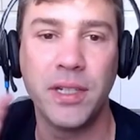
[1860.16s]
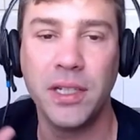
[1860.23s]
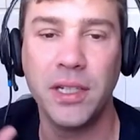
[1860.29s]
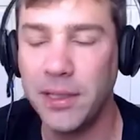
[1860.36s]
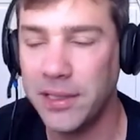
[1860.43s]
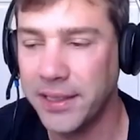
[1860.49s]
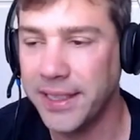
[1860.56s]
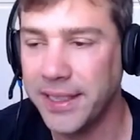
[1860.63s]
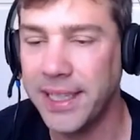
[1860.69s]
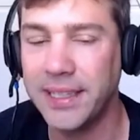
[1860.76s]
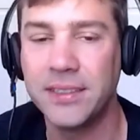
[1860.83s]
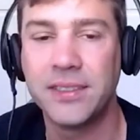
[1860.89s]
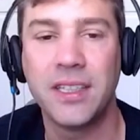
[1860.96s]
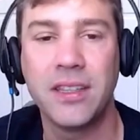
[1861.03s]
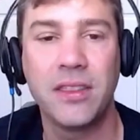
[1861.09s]
them an email
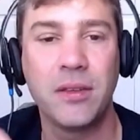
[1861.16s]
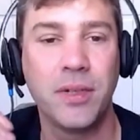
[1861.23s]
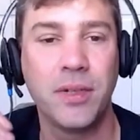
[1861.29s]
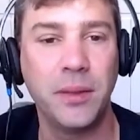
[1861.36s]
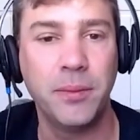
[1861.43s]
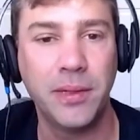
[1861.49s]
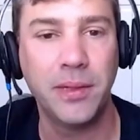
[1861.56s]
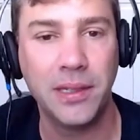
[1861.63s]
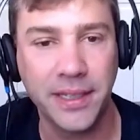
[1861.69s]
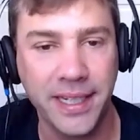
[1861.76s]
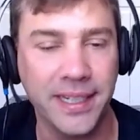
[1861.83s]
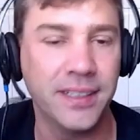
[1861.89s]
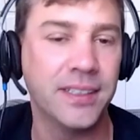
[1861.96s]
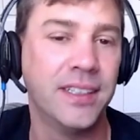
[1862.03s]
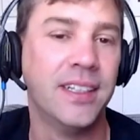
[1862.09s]
again, send them an email
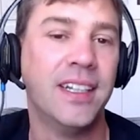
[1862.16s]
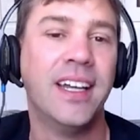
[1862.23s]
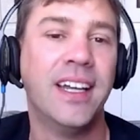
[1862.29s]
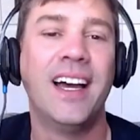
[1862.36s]
again.